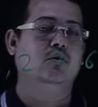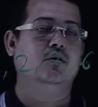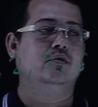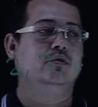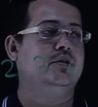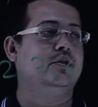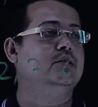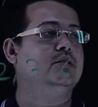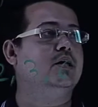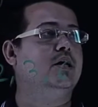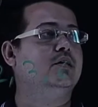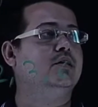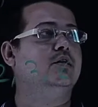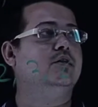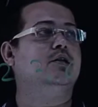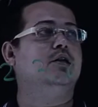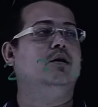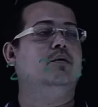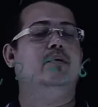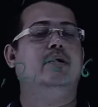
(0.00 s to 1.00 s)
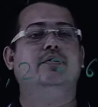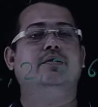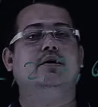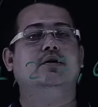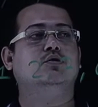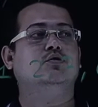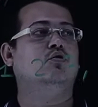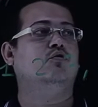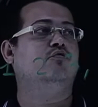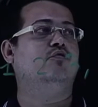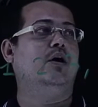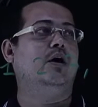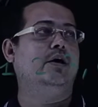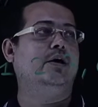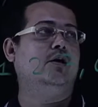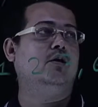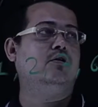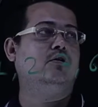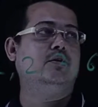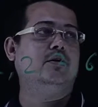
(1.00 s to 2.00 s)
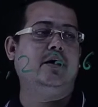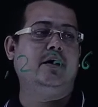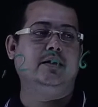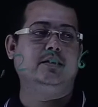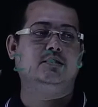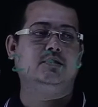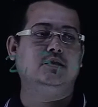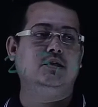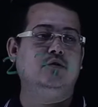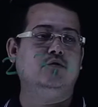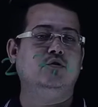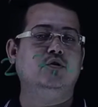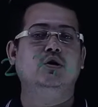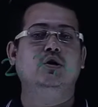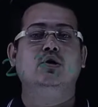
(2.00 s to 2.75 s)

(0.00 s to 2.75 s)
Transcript: These are the three methods to find out the HCF.